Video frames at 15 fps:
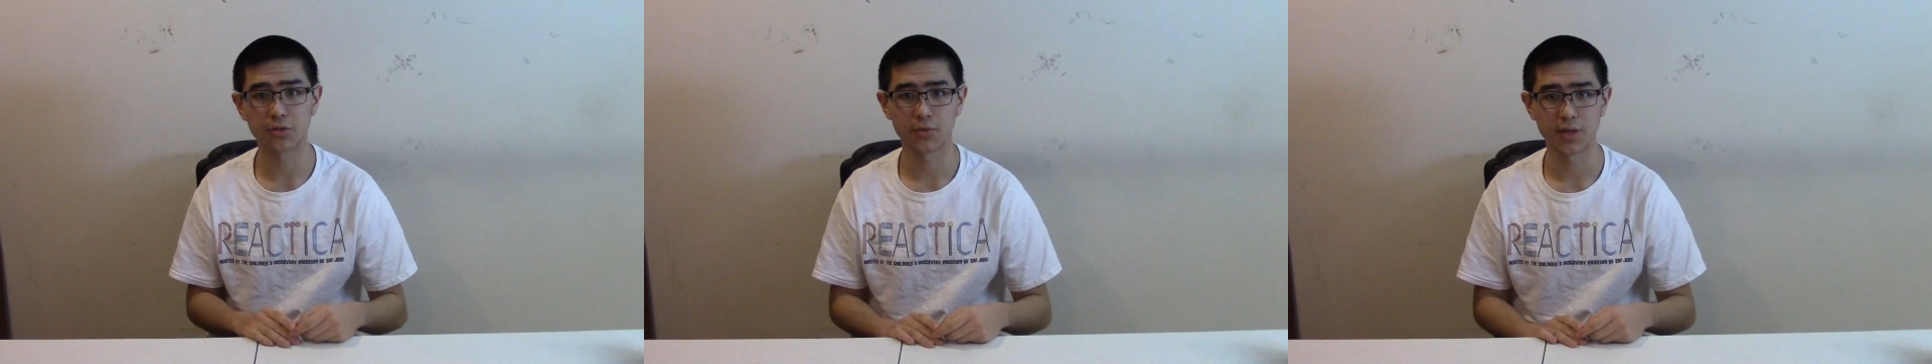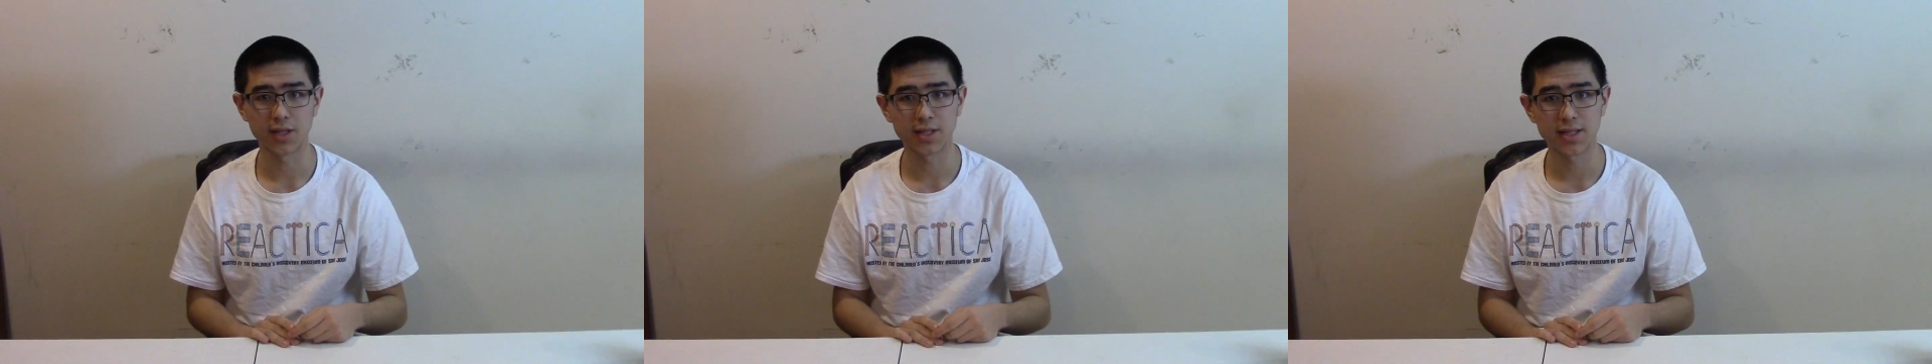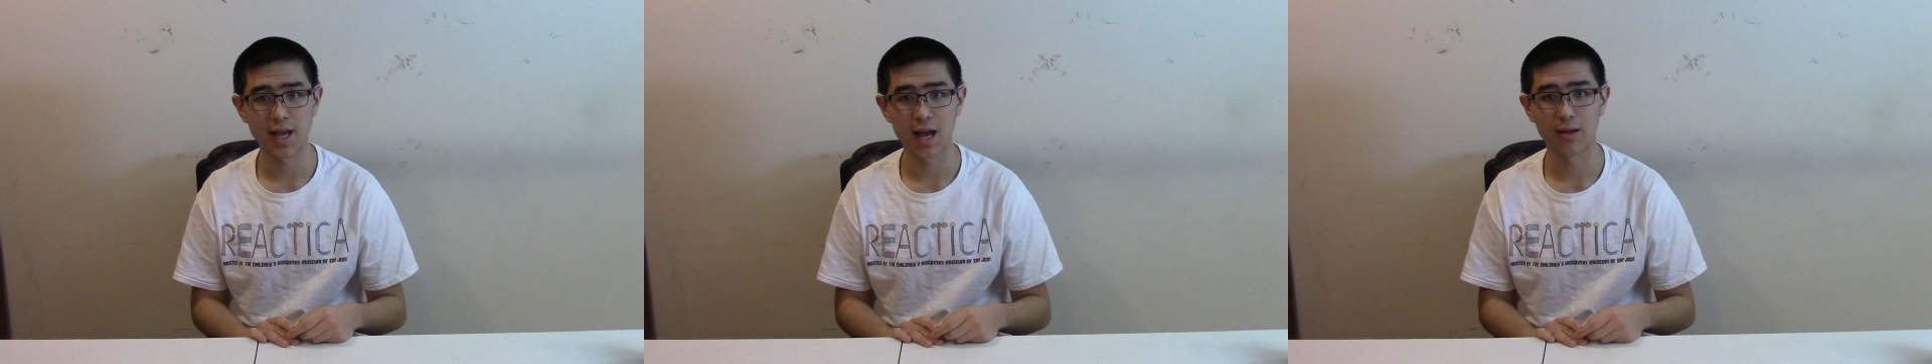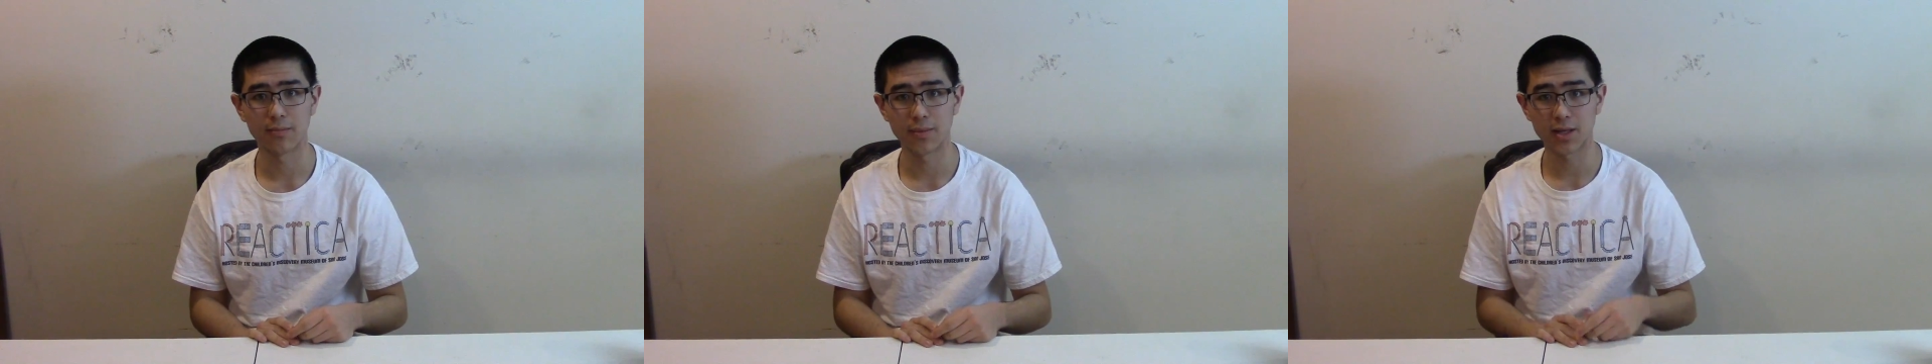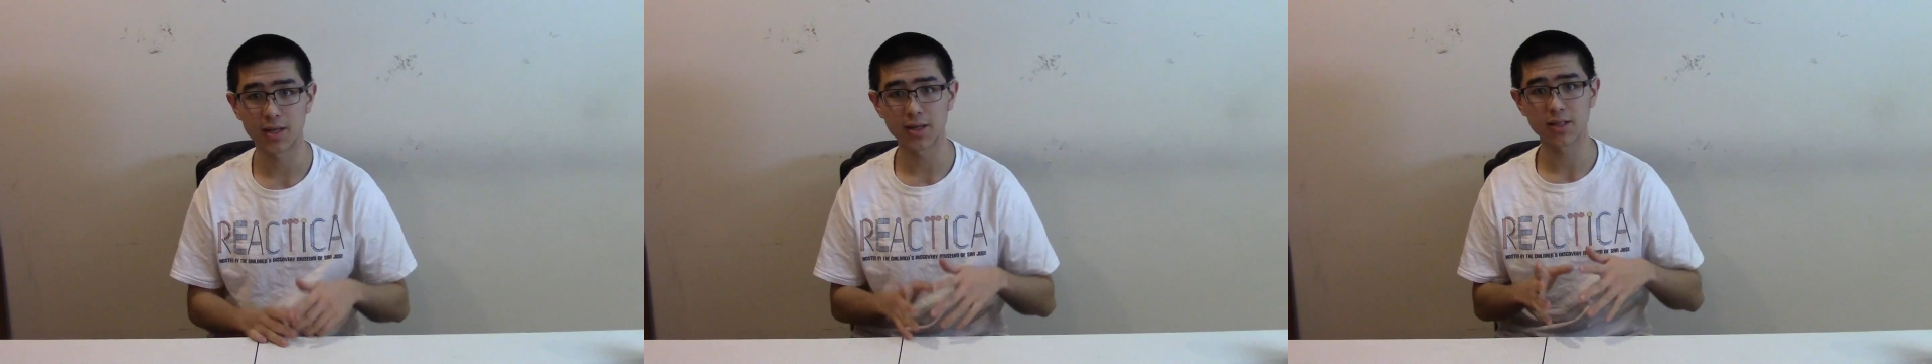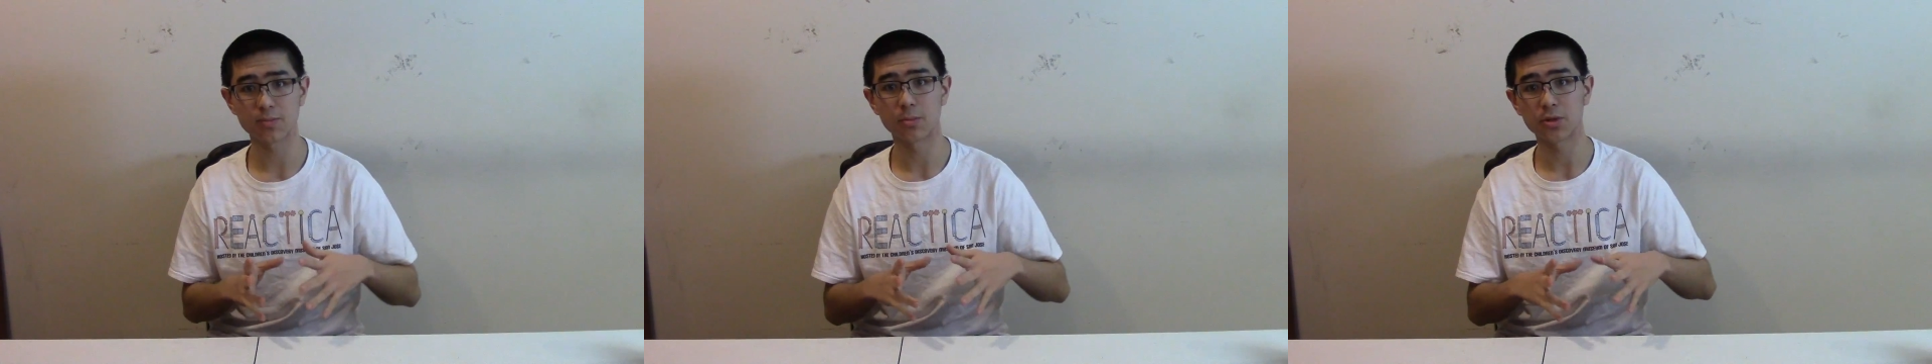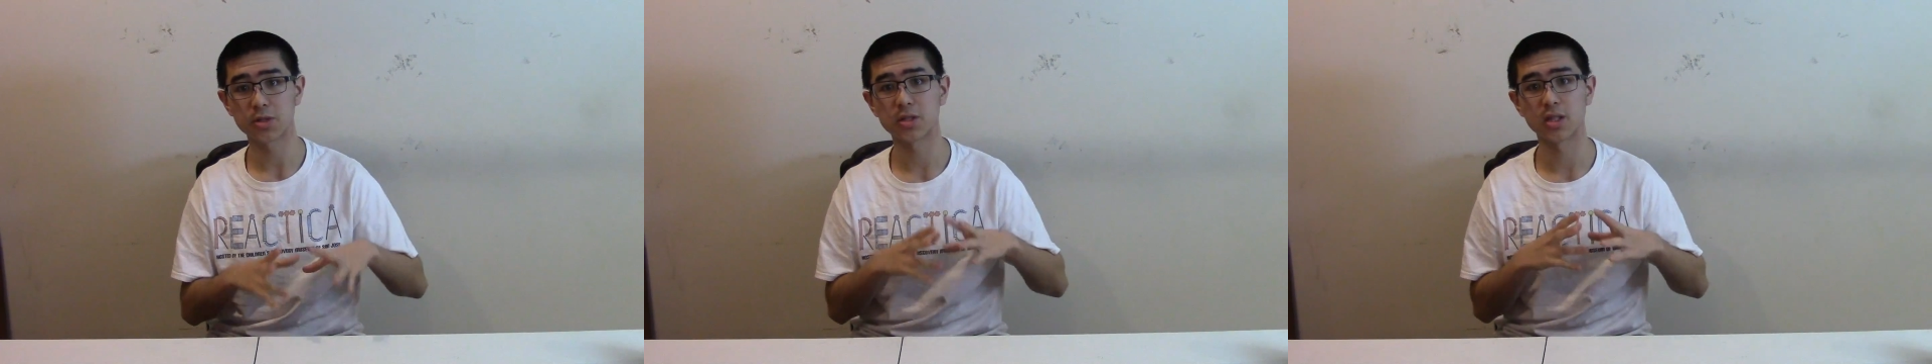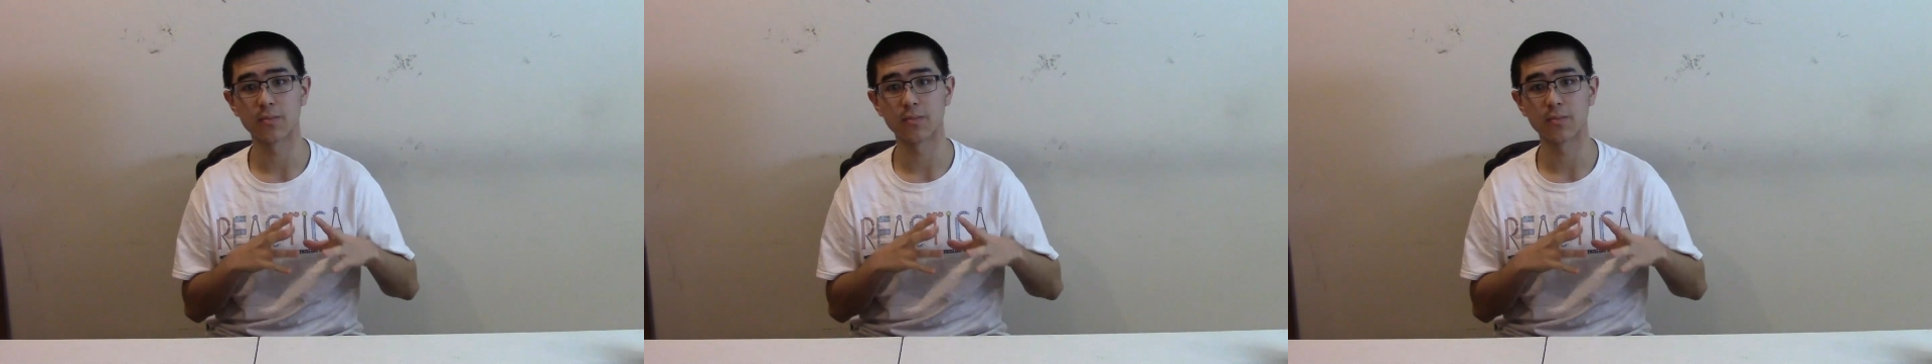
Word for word: to reset because most